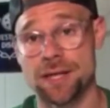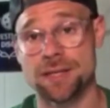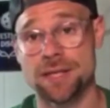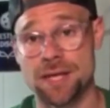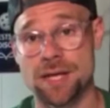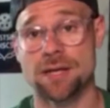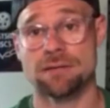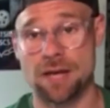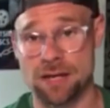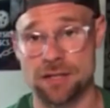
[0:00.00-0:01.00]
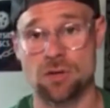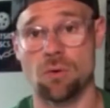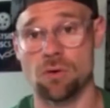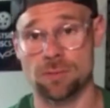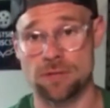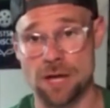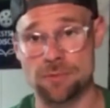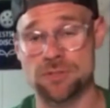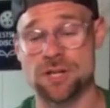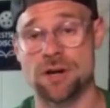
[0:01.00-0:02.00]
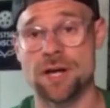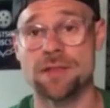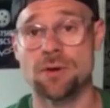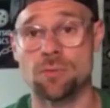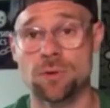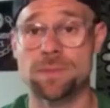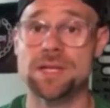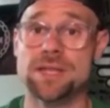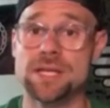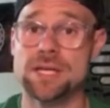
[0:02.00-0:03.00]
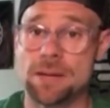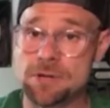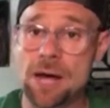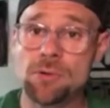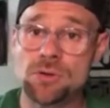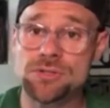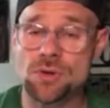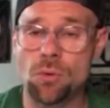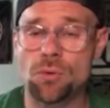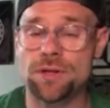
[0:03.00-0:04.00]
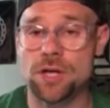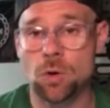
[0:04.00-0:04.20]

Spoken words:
in the kind of the core and abdominals area, that would be the abdominals or the